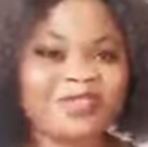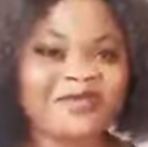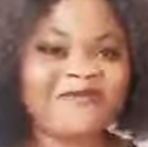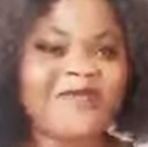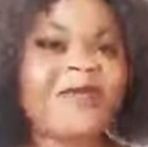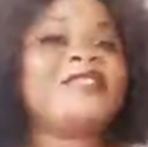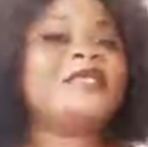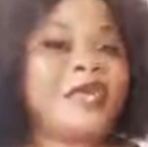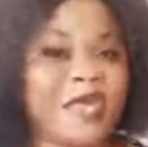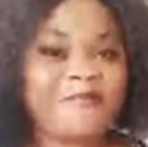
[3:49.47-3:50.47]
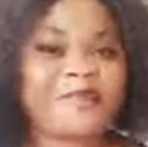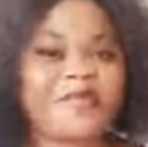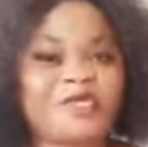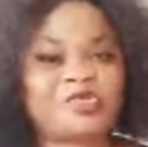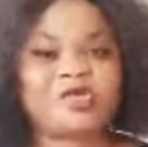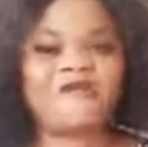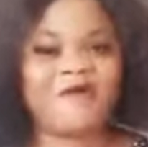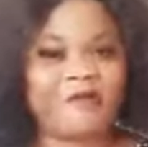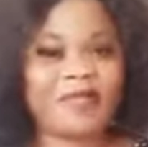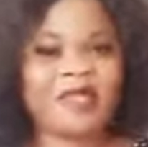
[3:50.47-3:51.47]
self, the NBS Oya
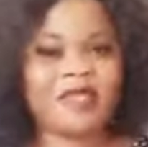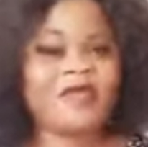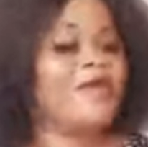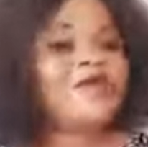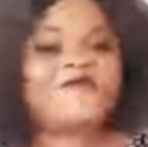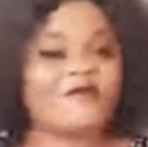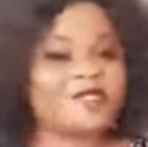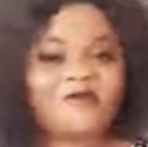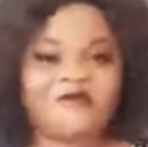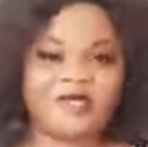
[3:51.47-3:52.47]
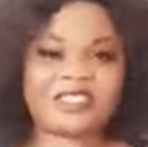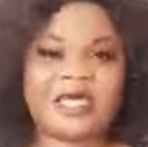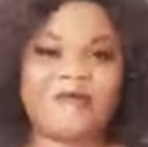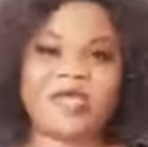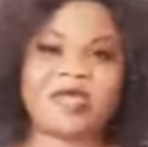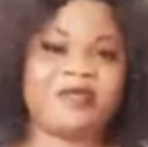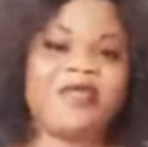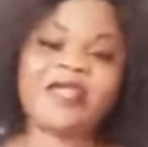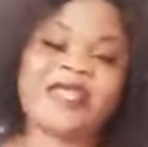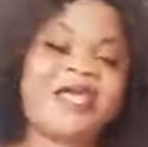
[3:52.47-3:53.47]
family. If it's your first time
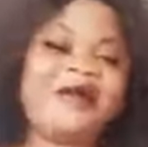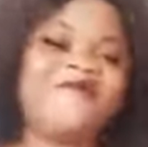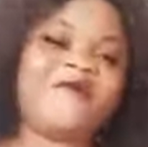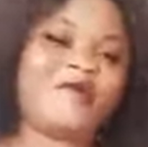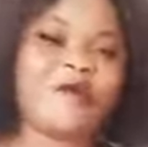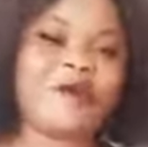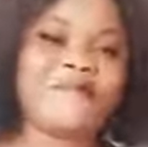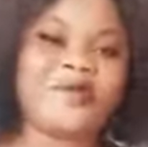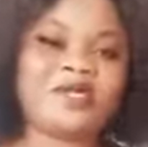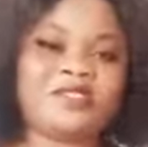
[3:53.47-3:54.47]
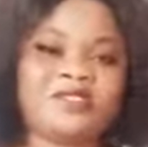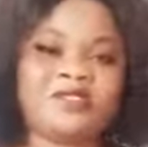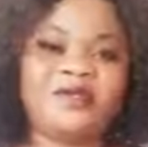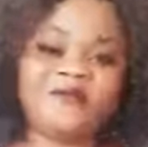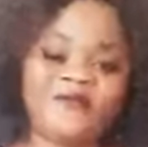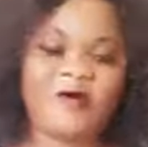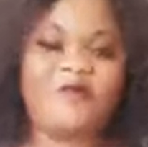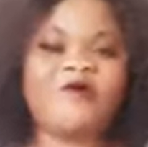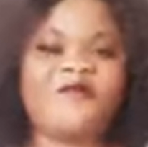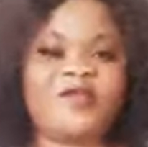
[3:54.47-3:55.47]
here, like and follow our page for
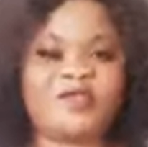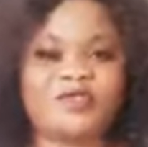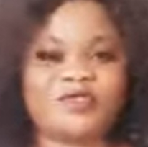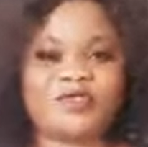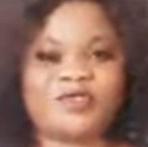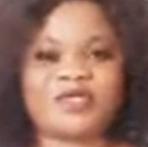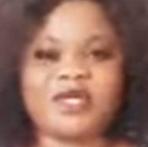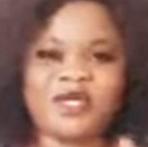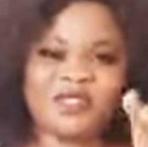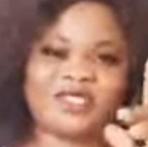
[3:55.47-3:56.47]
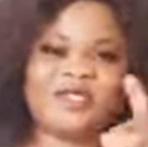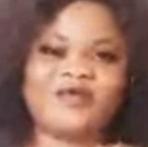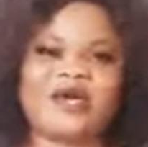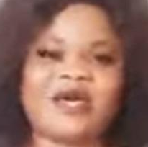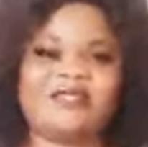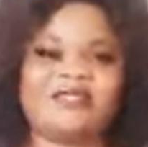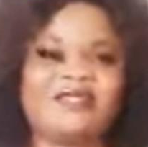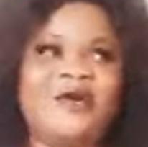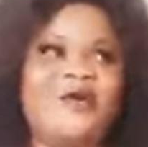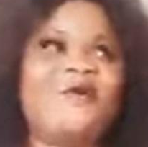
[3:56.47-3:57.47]
more videos. See you
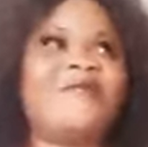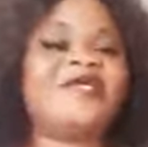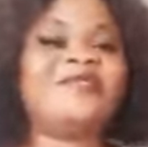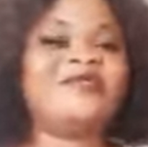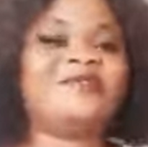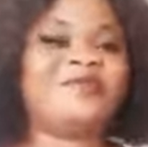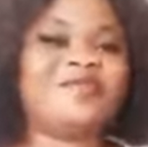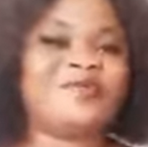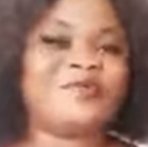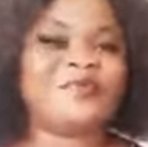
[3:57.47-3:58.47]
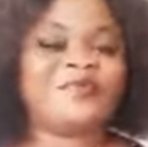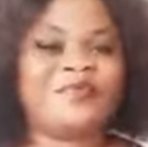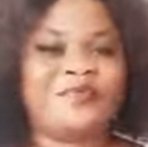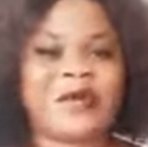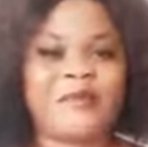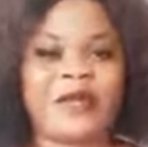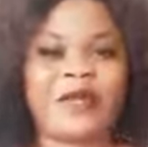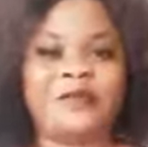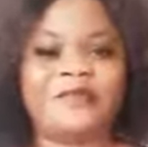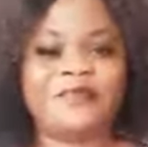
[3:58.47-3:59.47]
guys on my next video. Bye bye.